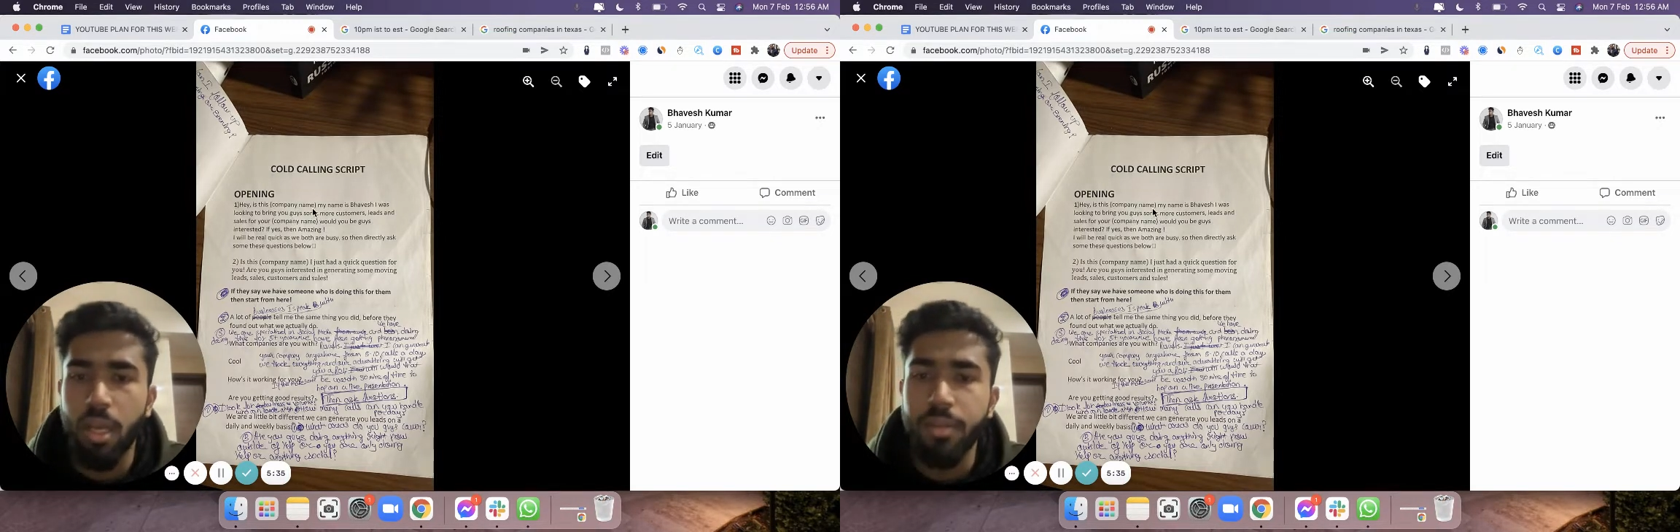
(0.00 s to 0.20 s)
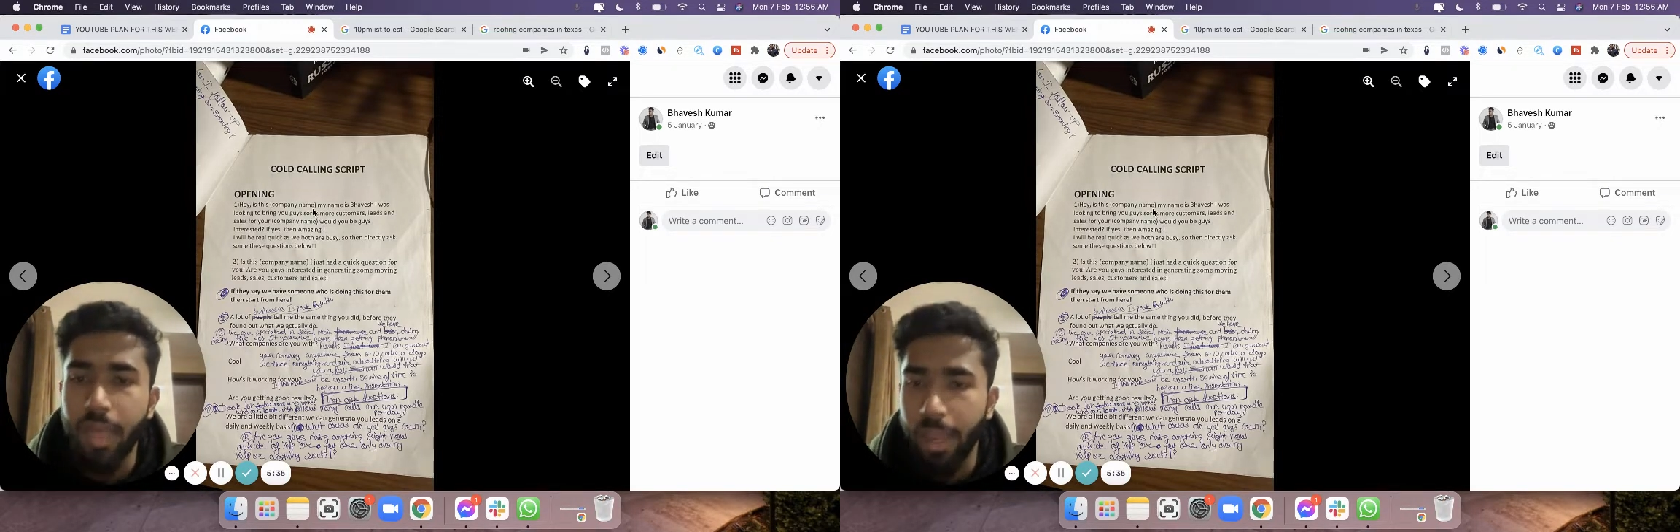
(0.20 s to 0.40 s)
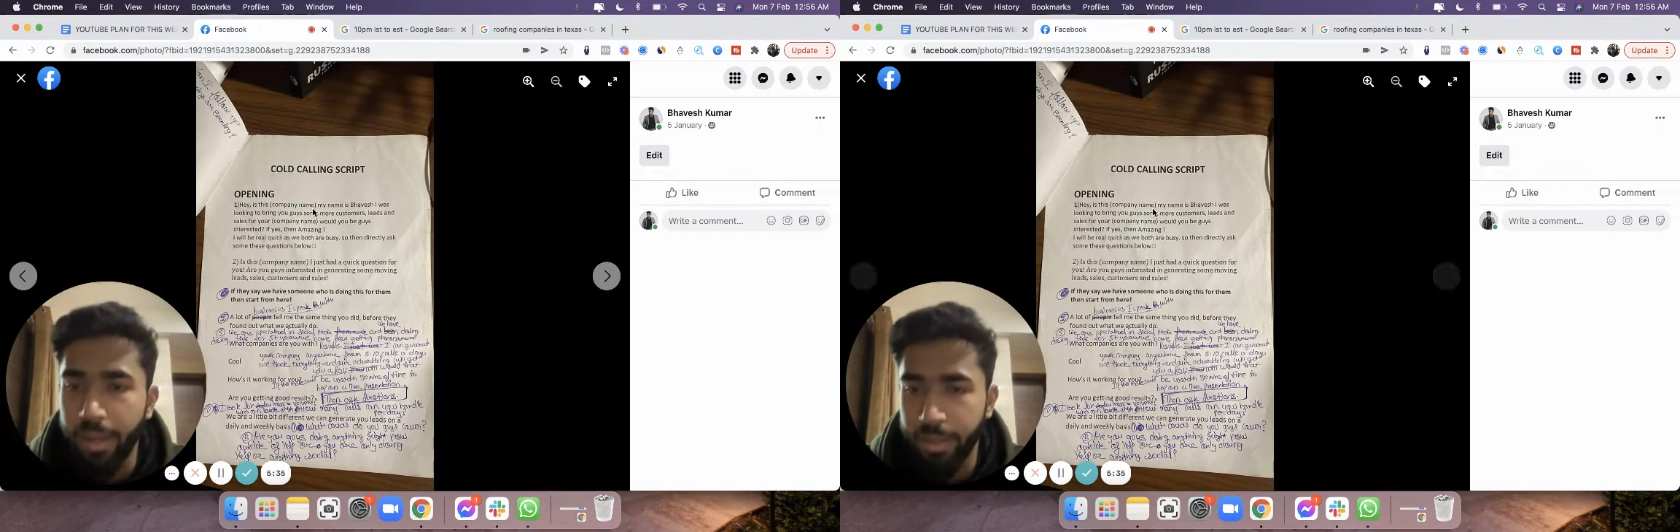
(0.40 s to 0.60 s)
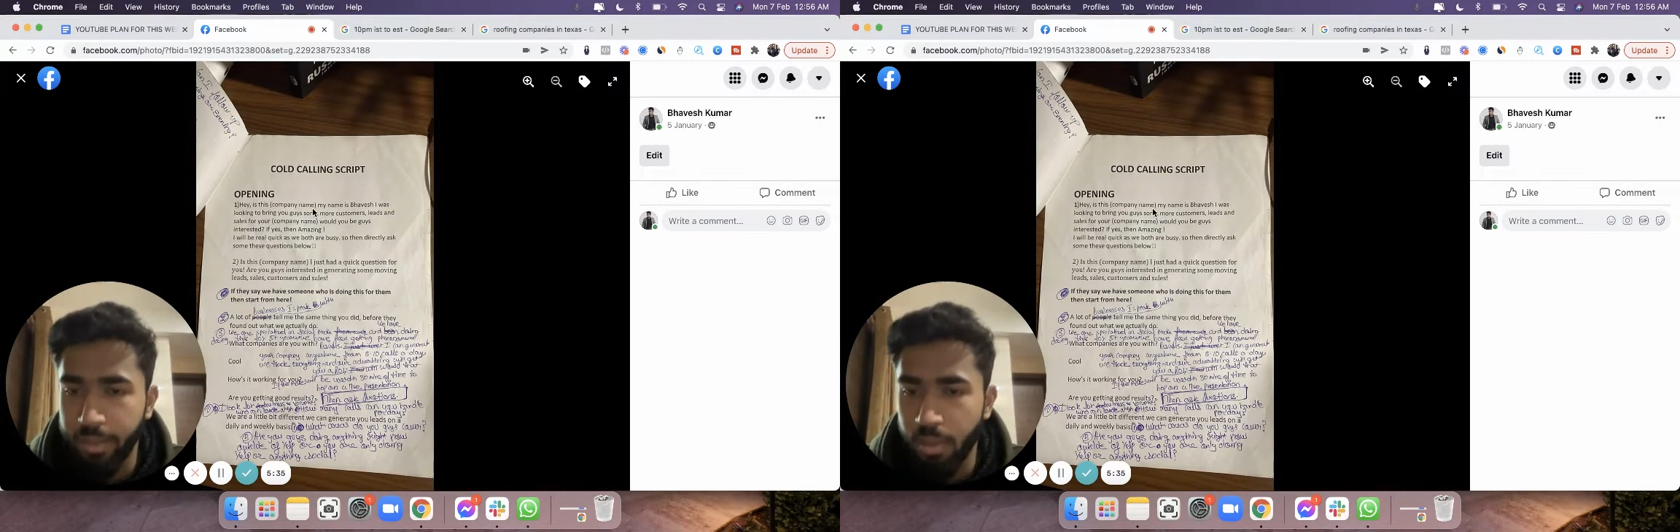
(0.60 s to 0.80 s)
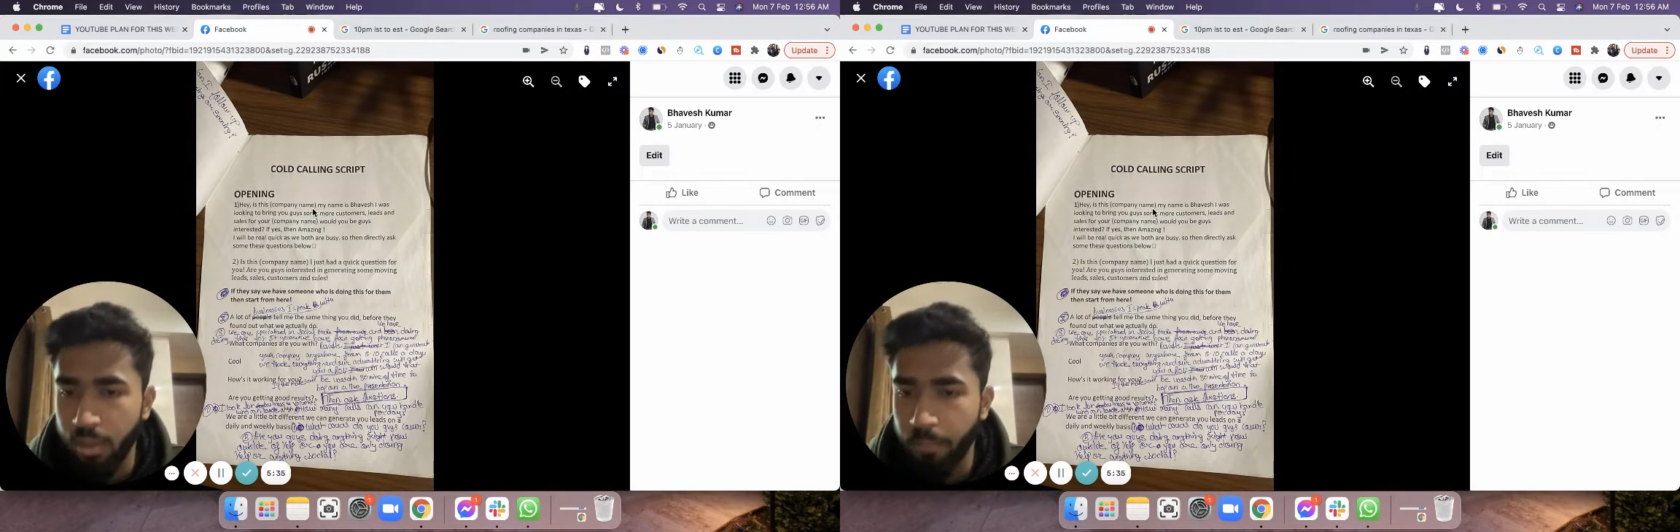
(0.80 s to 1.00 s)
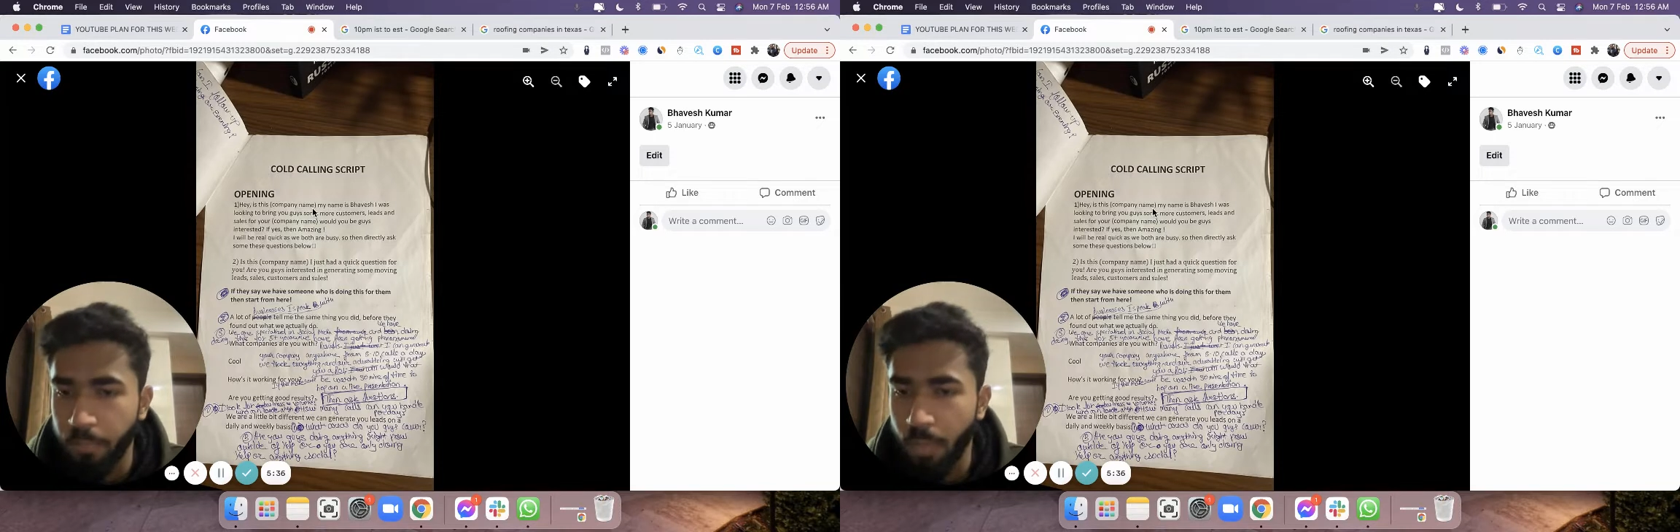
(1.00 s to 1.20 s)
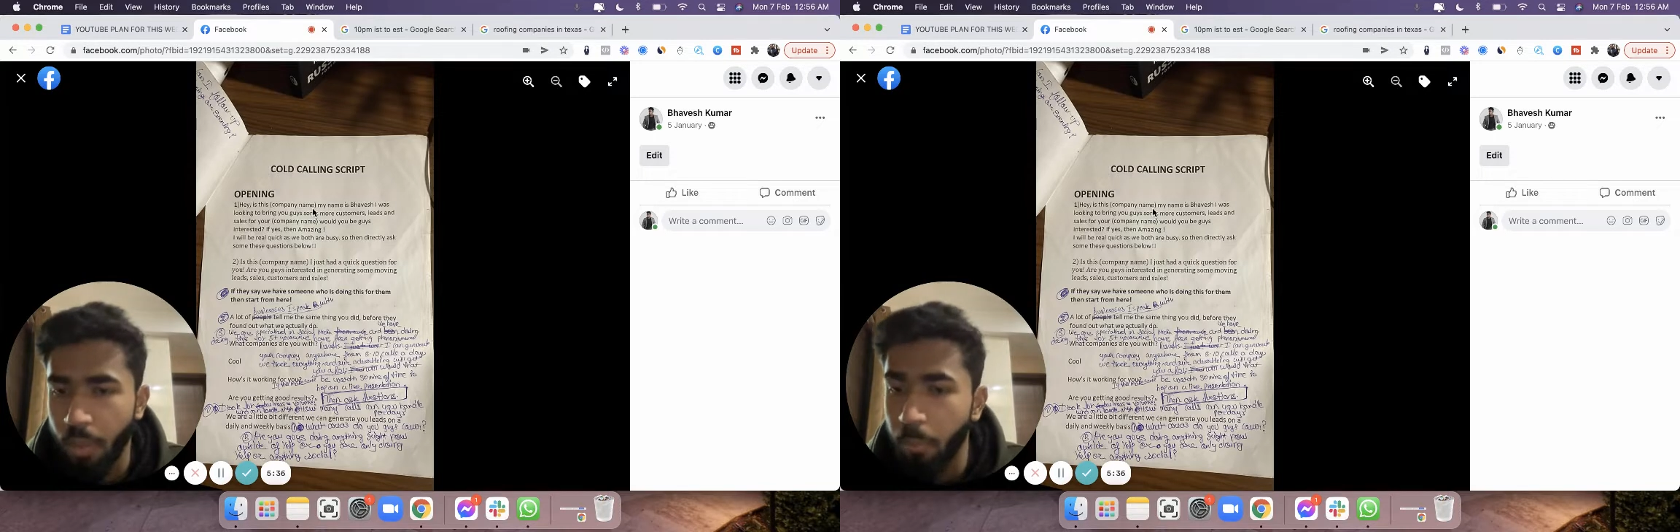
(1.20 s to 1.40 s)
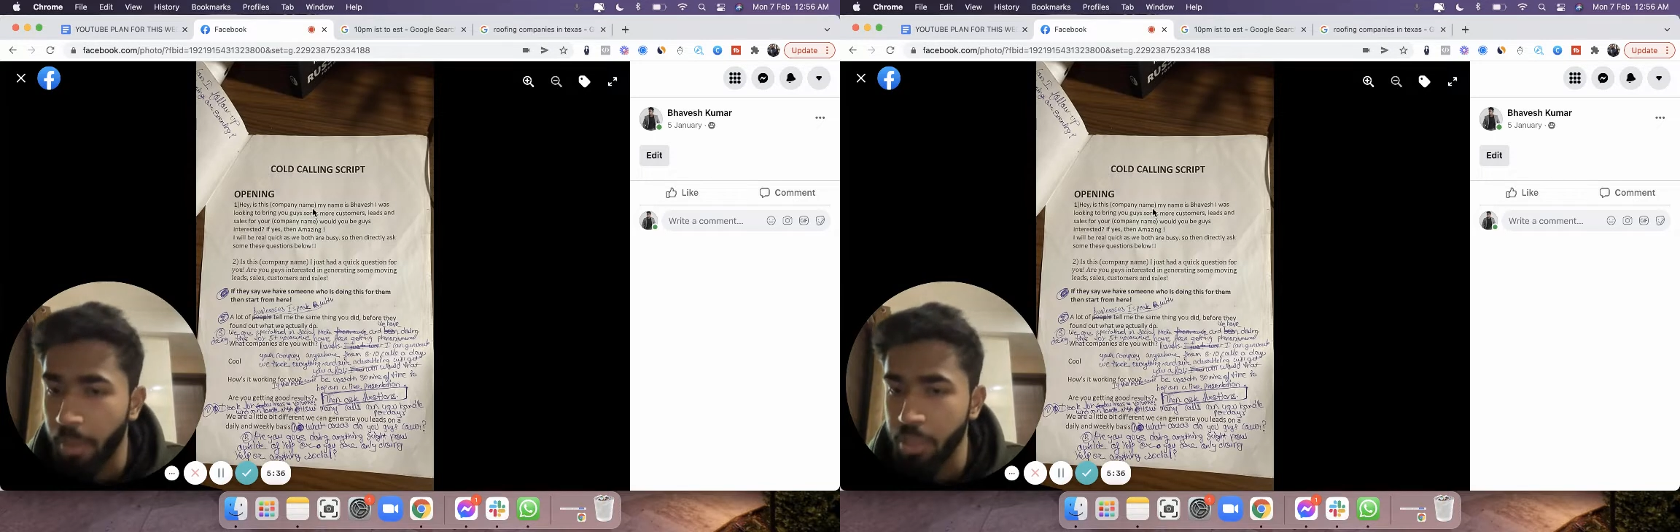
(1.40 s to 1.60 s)
a direct
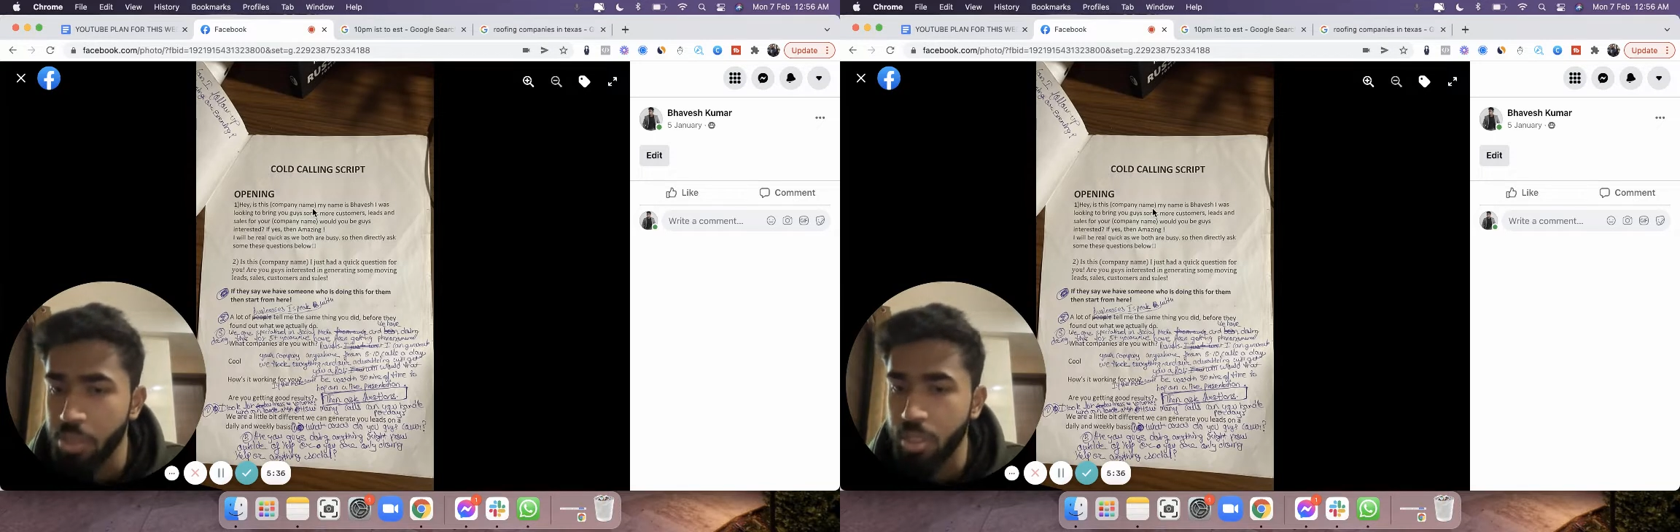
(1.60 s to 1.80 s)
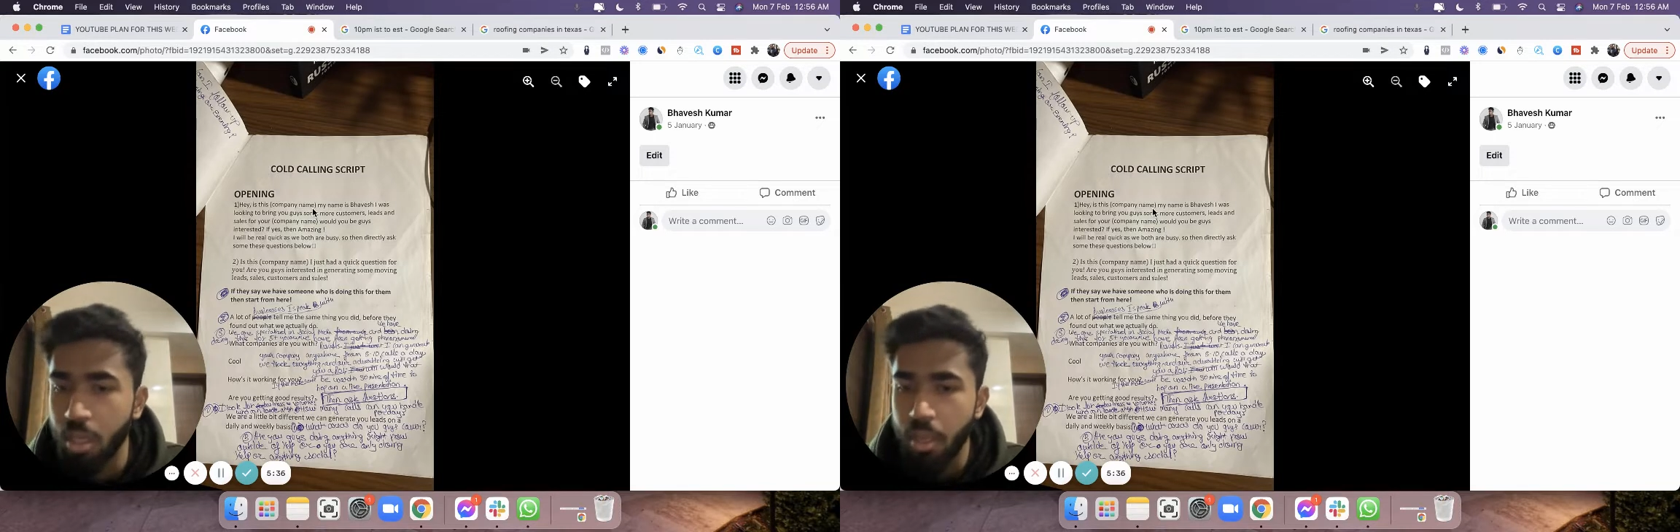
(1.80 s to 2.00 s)
pitch.